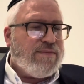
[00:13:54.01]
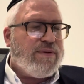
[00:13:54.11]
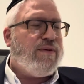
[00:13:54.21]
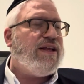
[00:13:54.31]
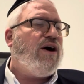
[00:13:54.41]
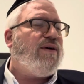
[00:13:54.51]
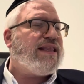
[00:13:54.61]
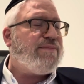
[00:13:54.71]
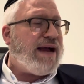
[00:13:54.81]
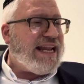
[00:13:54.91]
but we know
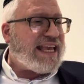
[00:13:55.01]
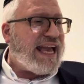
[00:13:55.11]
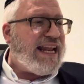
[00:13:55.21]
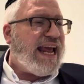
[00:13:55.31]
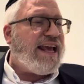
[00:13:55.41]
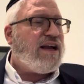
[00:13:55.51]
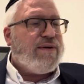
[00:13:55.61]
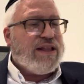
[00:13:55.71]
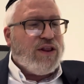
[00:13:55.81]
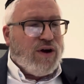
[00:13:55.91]
that by the Chet Ego,
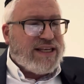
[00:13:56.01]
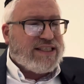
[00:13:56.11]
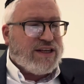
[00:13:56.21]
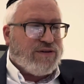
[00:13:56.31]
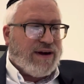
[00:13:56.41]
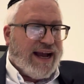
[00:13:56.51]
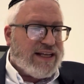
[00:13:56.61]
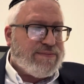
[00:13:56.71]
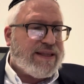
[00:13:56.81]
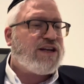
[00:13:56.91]
we lost the
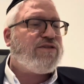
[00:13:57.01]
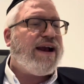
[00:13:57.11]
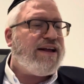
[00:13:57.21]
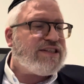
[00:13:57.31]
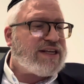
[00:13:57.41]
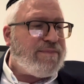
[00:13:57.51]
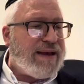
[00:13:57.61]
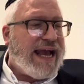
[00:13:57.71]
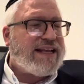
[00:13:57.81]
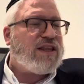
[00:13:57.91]
crowns, but the crowns come
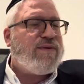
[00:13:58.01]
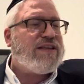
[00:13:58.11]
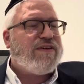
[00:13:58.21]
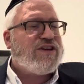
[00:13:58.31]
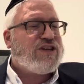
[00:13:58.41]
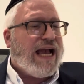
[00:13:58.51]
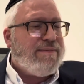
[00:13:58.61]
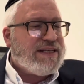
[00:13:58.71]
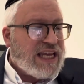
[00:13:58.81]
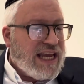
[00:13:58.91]
back to us for
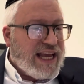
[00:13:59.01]
Shabbos.